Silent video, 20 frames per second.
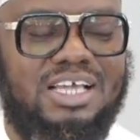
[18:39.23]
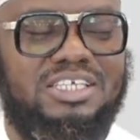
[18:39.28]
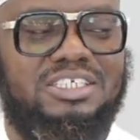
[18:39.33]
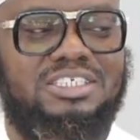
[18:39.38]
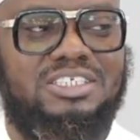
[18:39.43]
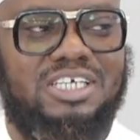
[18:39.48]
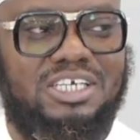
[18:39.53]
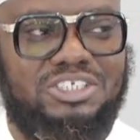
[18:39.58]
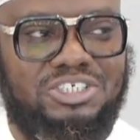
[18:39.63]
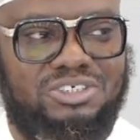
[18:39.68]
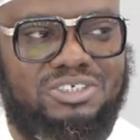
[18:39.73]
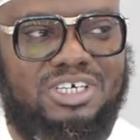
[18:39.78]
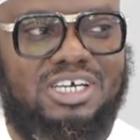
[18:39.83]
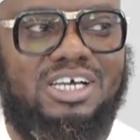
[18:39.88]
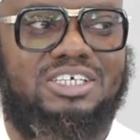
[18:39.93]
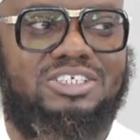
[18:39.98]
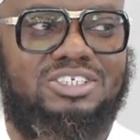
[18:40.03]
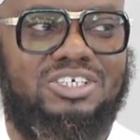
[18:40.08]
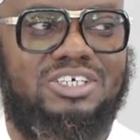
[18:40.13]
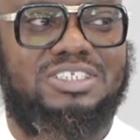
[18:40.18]
And
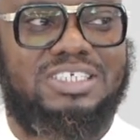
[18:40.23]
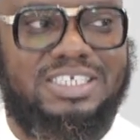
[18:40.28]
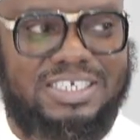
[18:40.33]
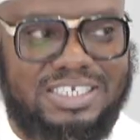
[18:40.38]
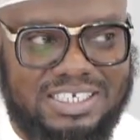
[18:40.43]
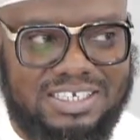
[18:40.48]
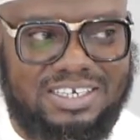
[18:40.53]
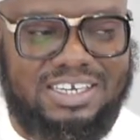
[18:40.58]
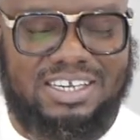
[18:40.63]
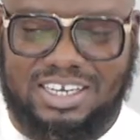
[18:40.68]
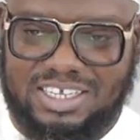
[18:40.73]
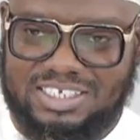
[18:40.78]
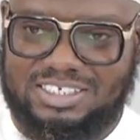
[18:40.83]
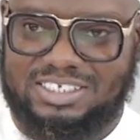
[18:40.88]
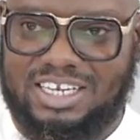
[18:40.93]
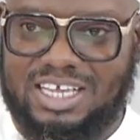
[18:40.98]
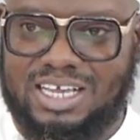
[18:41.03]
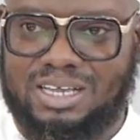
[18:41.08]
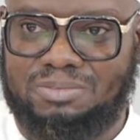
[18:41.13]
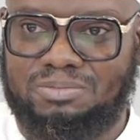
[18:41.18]
yashrah sadri lil
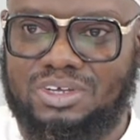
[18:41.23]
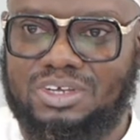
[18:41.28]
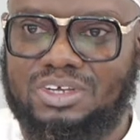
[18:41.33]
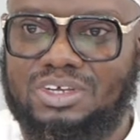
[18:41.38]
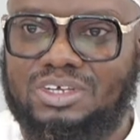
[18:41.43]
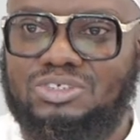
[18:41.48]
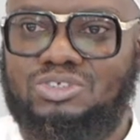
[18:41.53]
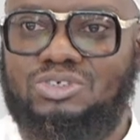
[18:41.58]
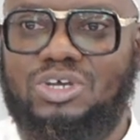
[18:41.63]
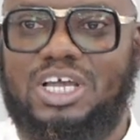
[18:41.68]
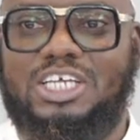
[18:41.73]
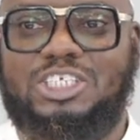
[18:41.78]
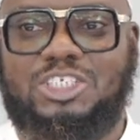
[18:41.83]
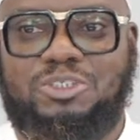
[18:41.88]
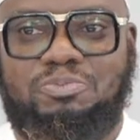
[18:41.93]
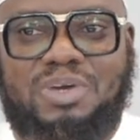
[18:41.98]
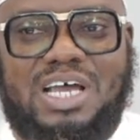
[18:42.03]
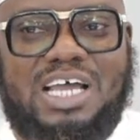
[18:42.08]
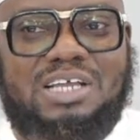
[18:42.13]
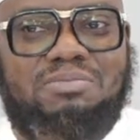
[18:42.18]
Islam. To
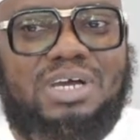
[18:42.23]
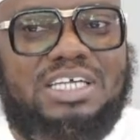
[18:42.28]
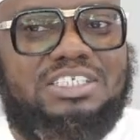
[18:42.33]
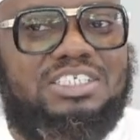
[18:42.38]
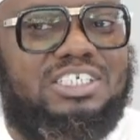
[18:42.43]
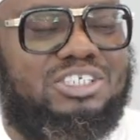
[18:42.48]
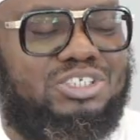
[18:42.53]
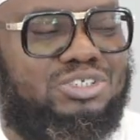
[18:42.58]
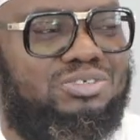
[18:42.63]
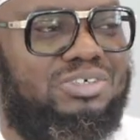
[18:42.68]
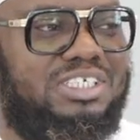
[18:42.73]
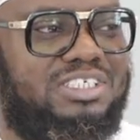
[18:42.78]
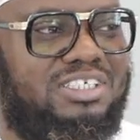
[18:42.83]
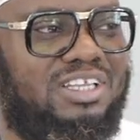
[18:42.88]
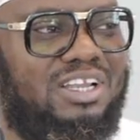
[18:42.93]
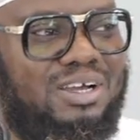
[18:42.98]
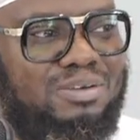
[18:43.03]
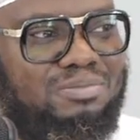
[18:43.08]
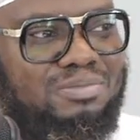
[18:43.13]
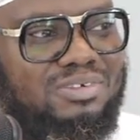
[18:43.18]
expand my chest to
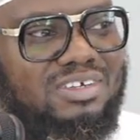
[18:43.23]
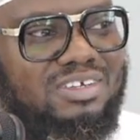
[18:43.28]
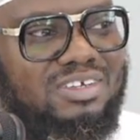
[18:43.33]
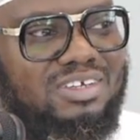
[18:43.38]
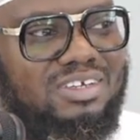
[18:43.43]
Islam.